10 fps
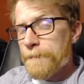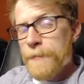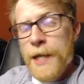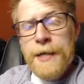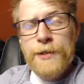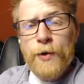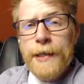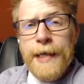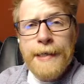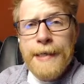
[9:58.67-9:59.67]
It's only
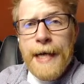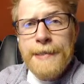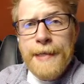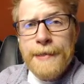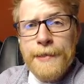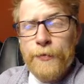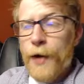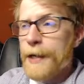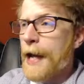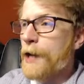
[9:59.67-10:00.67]
99 cents.
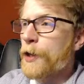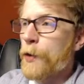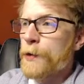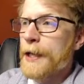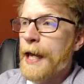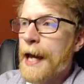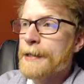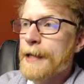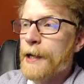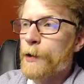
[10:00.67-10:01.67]
Right now, you only
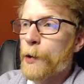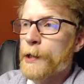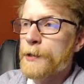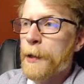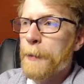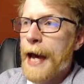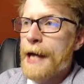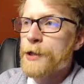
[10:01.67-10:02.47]
get a loyalty badge.